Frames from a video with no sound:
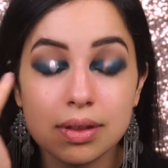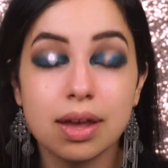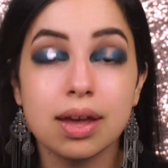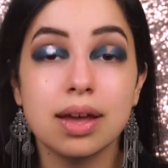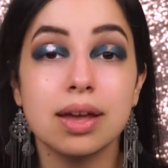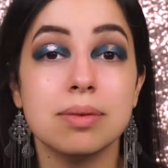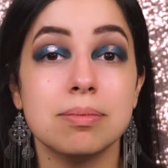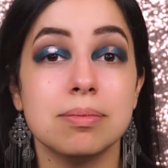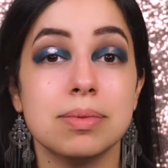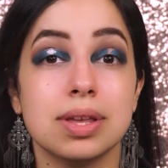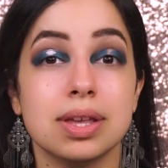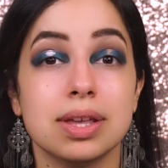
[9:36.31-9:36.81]

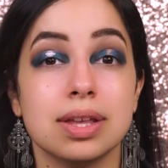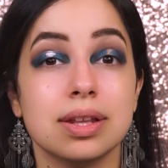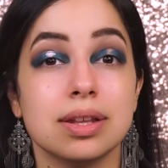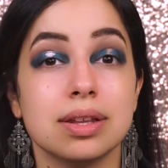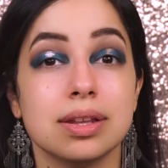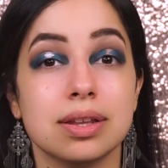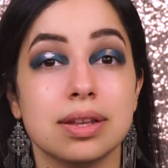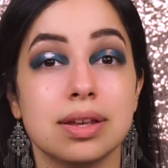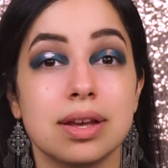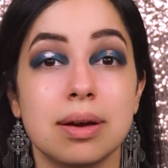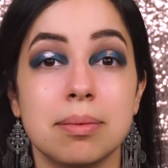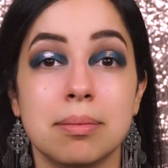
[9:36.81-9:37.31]
I
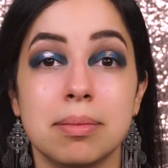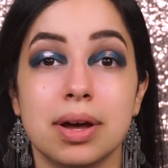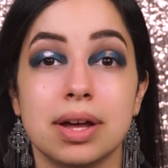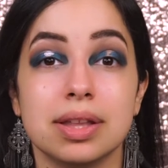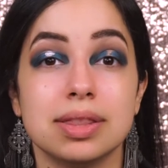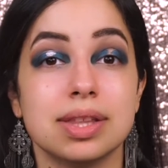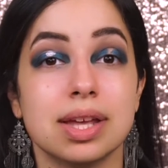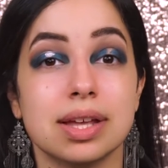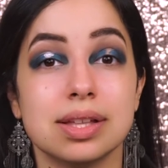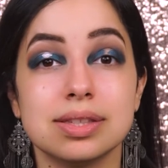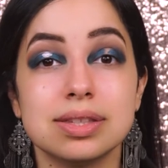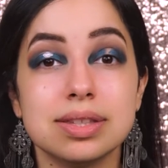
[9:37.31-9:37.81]
mean, come
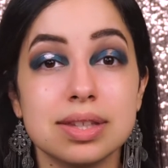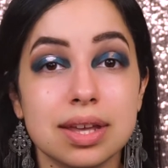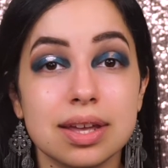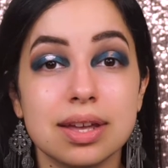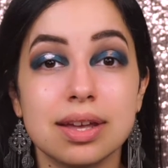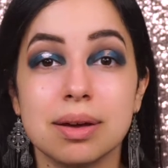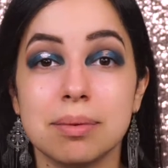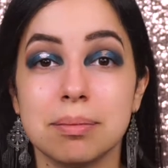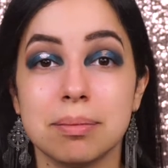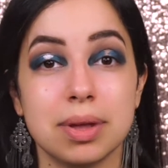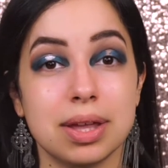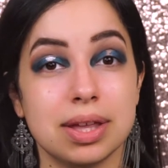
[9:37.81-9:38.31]
on, that's
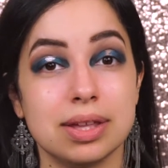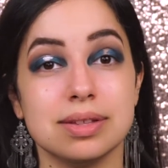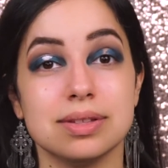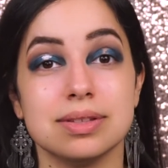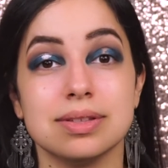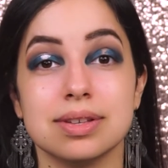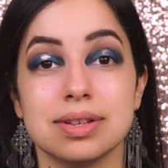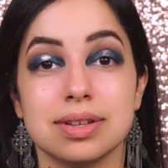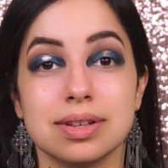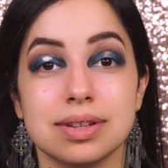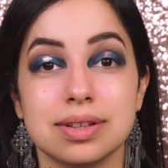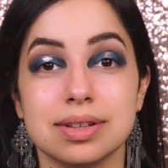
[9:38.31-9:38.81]

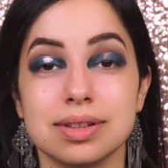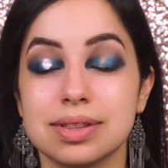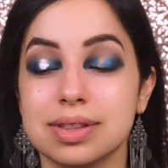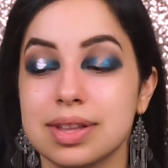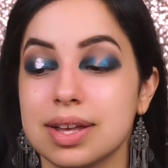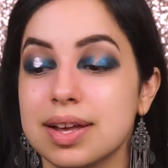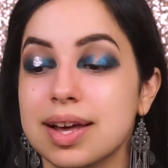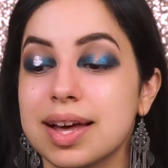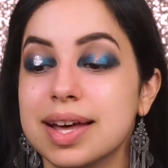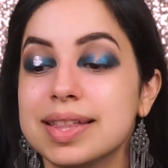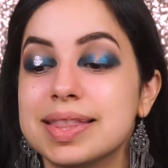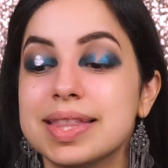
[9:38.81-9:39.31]
amazing.
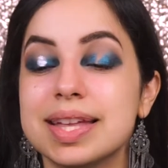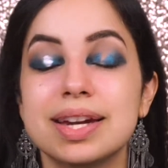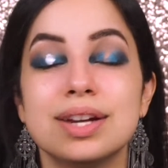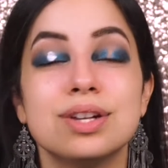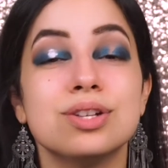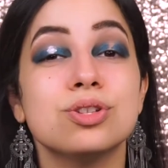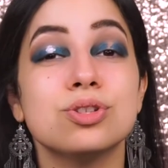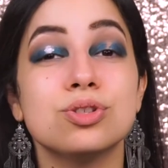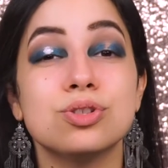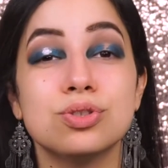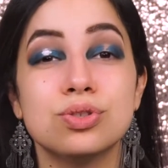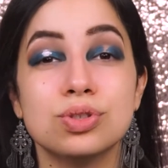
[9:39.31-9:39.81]
That
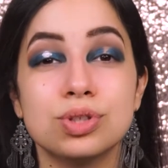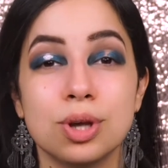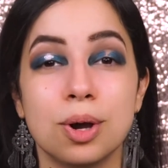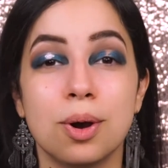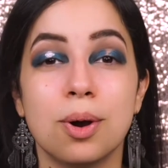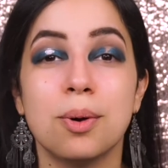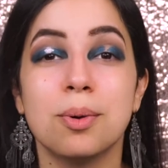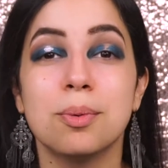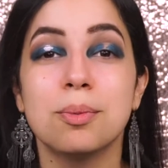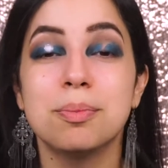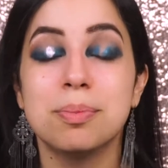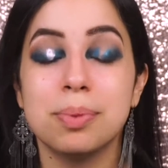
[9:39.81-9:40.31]
is
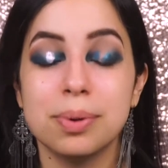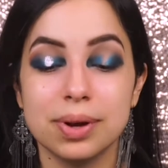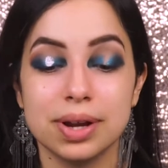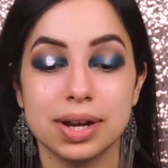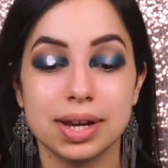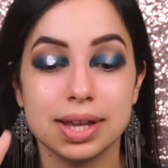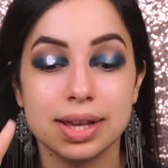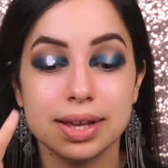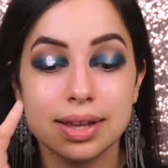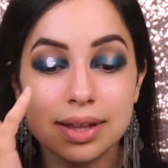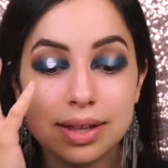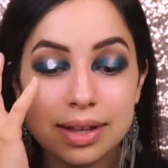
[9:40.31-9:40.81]
so
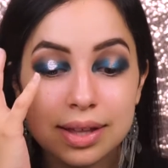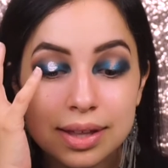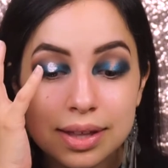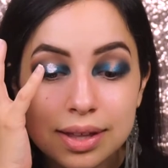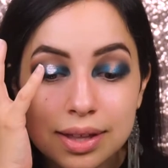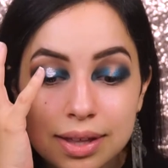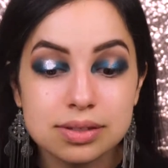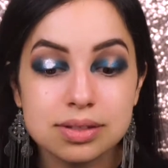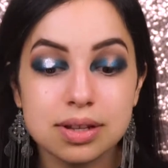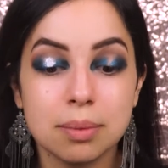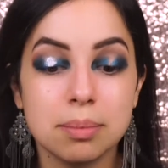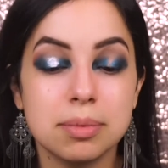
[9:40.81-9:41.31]
pretty.
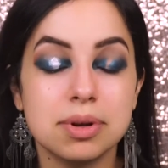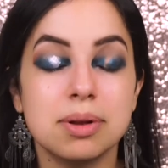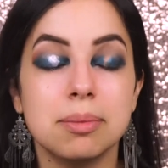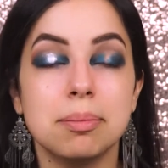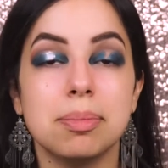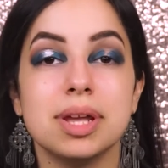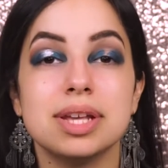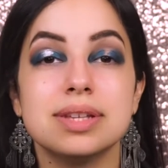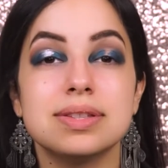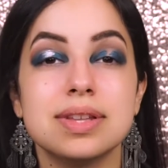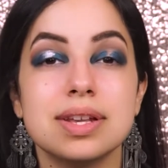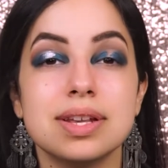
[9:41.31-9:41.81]
So I'm gonna
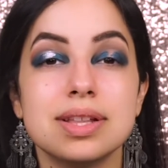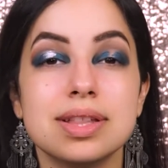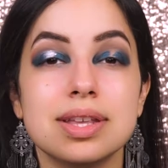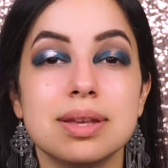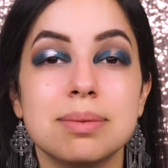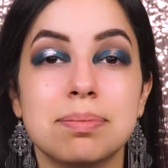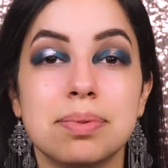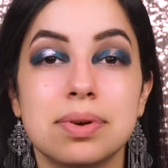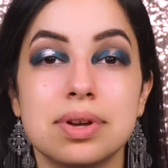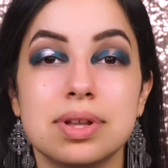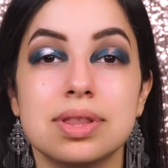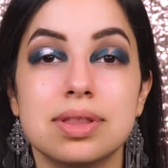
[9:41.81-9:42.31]

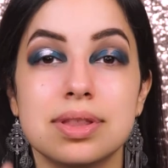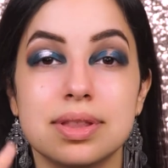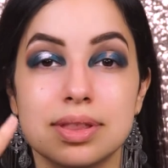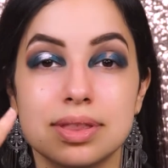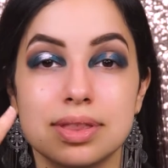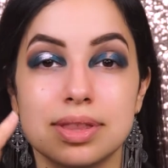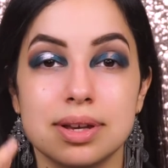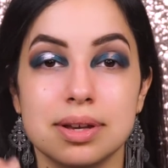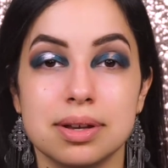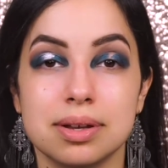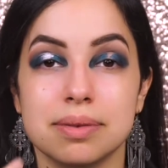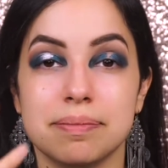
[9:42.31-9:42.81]
basically
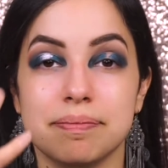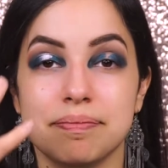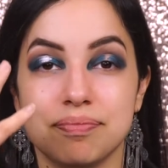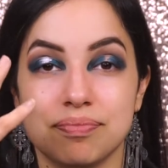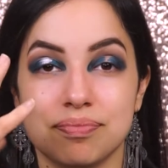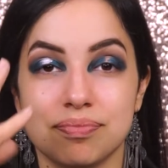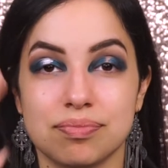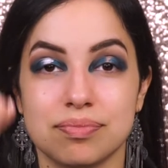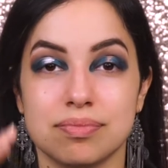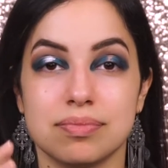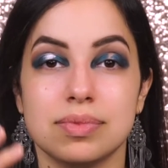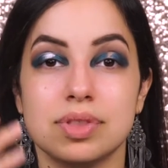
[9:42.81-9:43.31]
put the
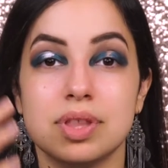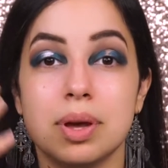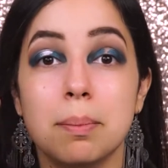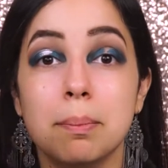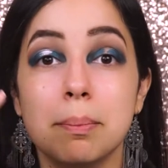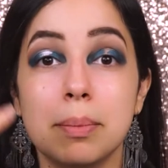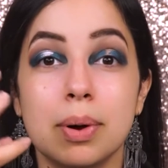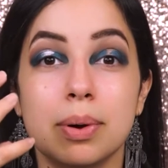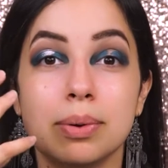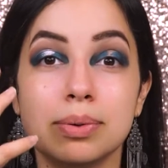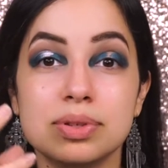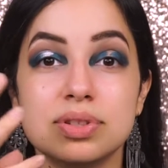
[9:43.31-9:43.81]

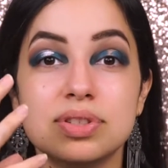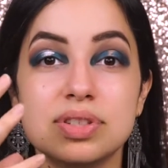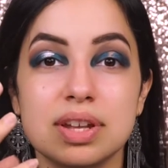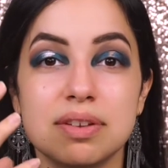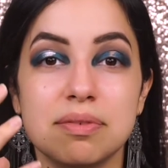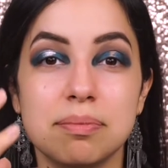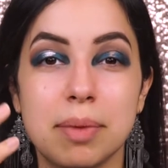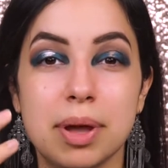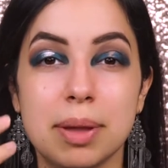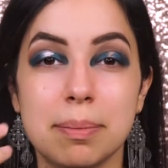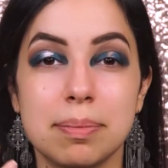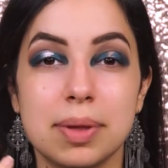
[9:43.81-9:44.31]
most
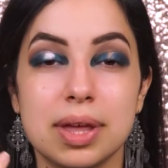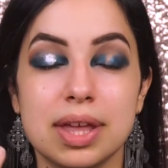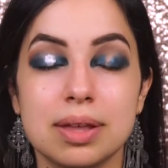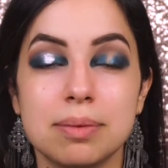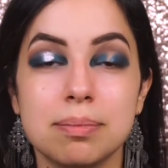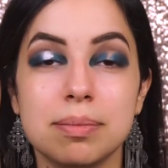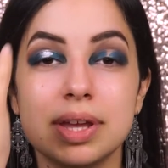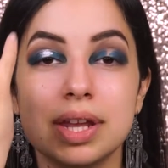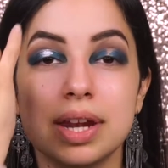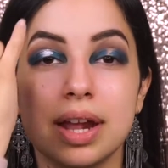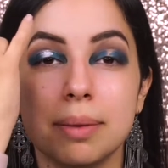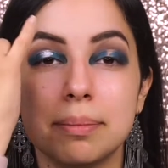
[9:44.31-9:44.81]
of my
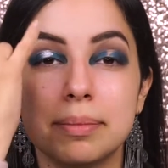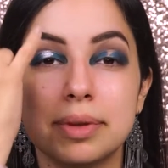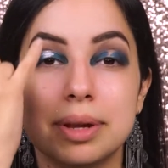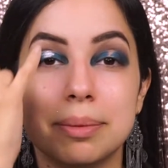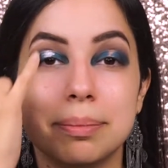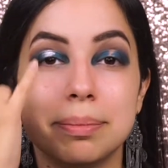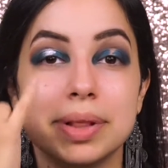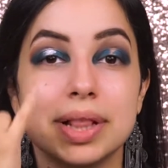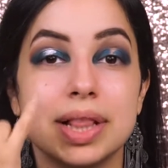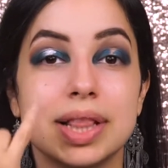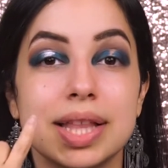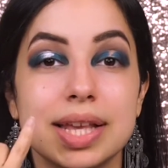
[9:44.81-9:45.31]
pigment, I'm gonna
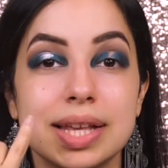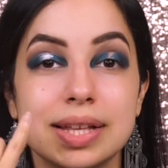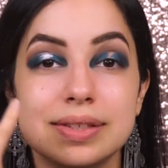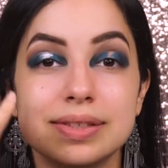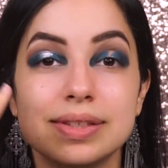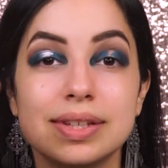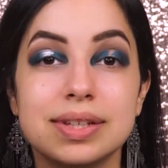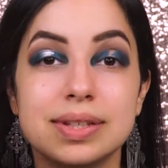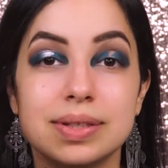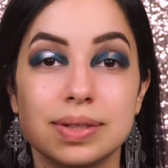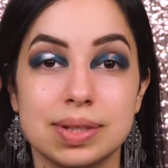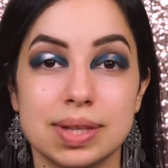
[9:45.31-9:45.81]

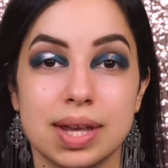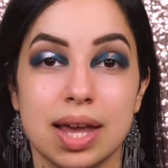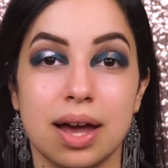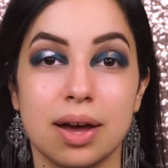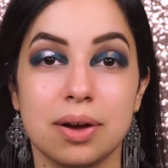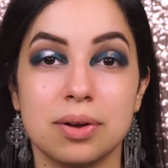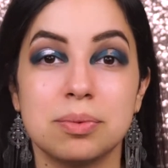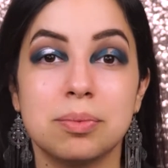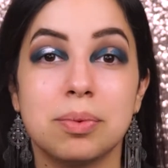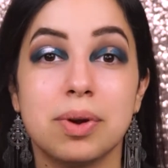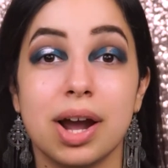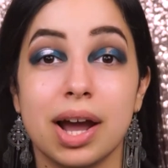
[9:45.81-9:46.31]
place it
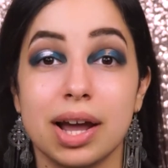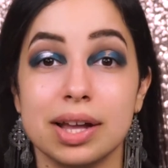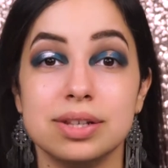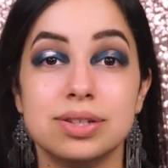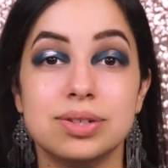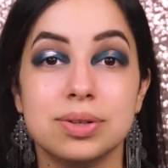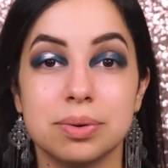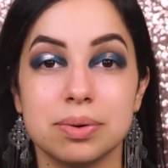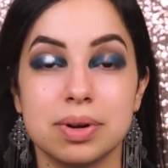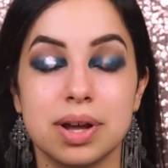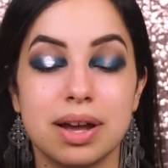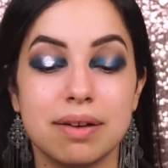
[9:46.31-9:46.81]
down where I
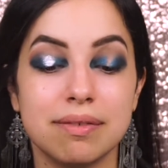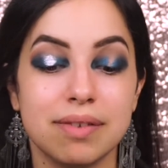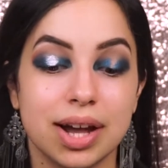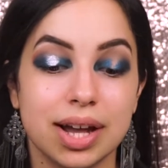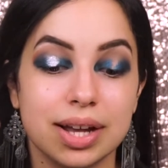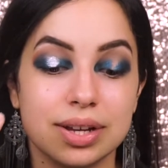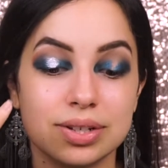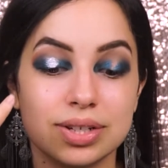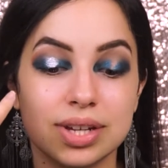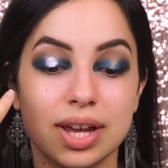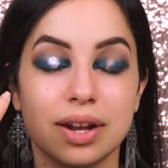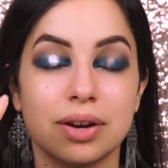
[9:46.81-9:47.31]
don't have
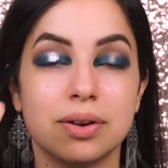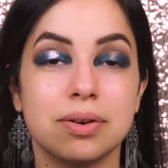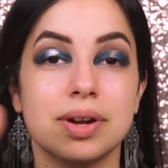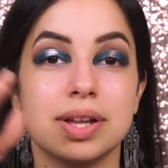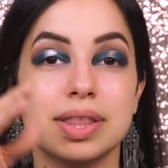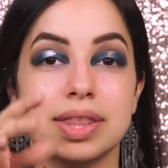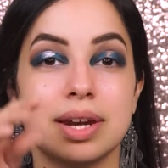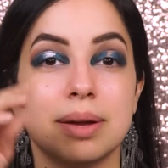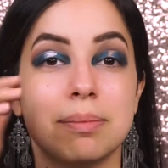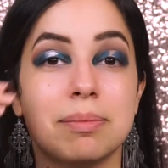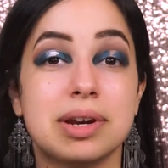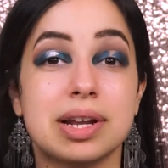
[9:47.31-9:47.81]
eyeshadow,
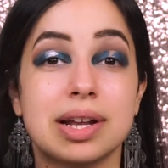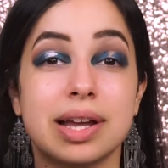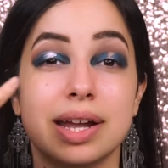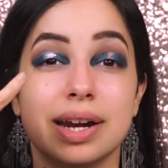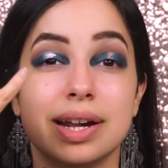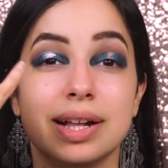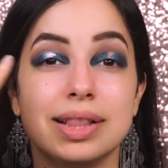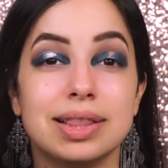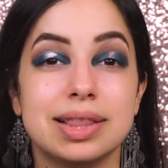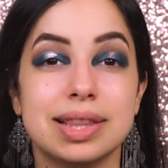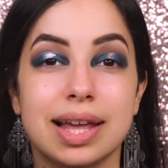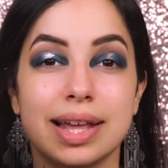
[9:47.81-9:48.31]
and then I'm gonna
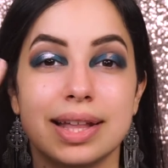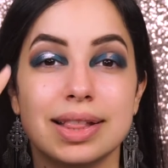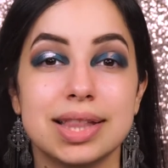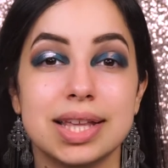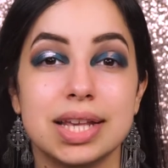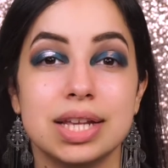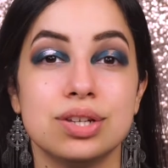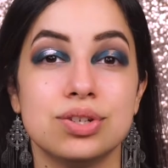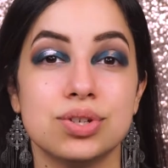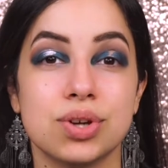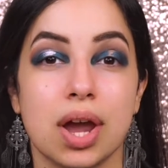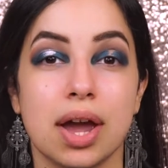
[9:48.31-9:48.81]
kind of
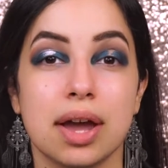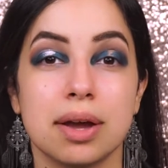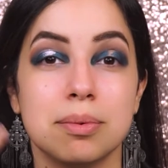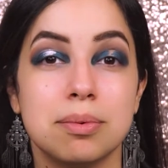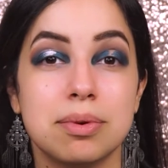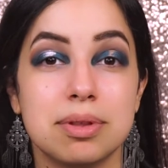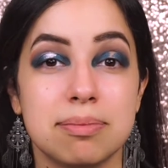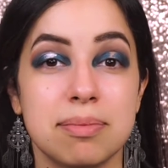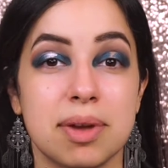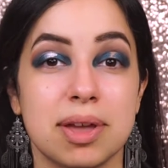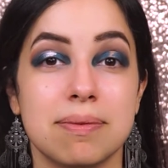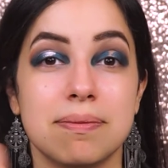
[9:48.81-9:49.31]
lightly drag
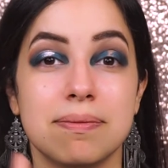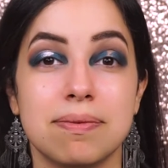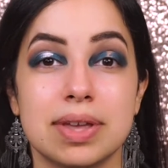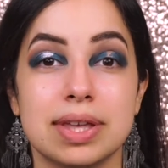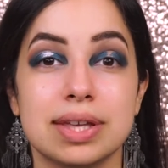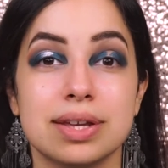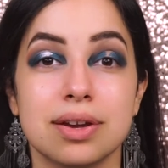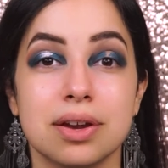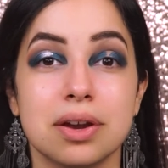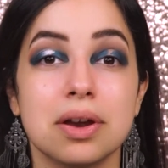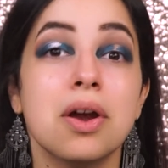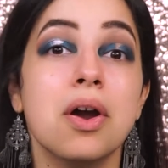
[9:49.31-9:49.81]
with my
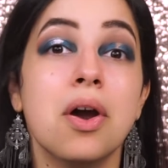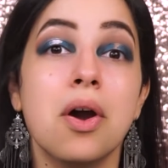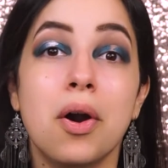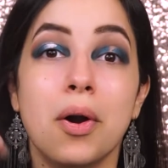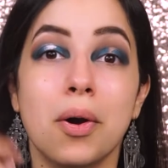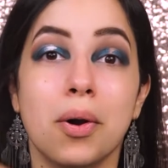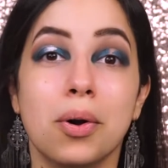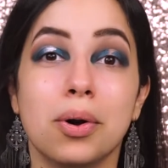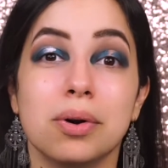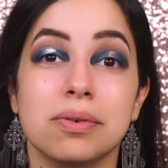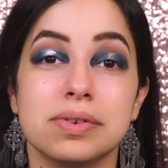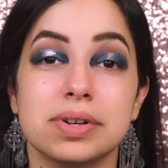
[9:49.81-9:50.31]
finger
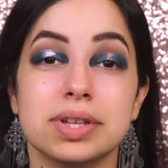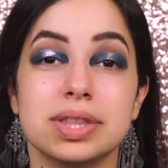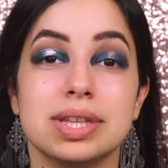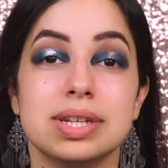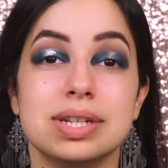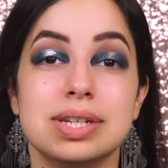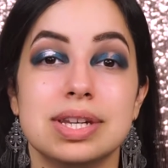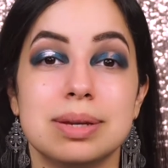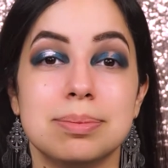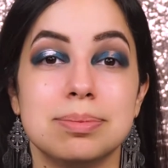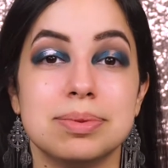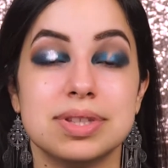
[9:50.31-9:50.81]
over the
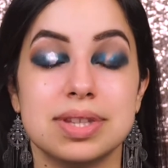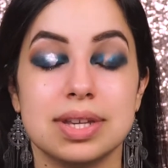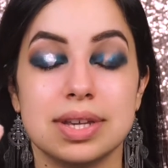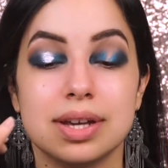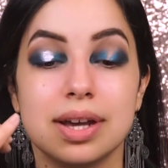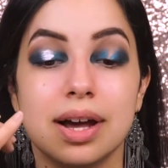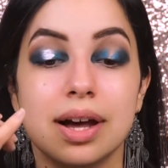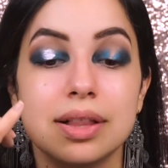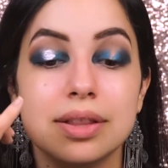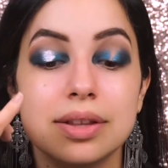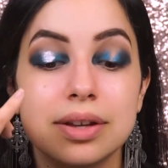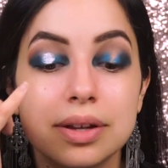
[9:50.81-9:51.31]
Deep Sea
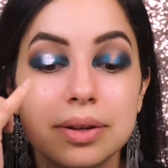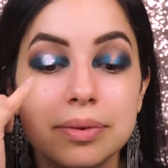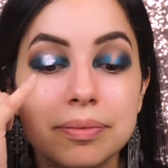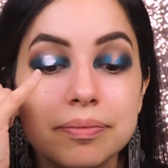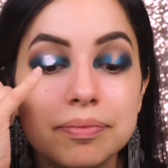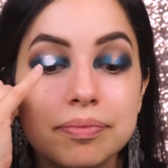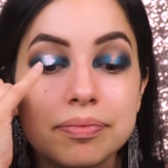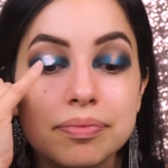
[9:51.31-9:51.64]
color.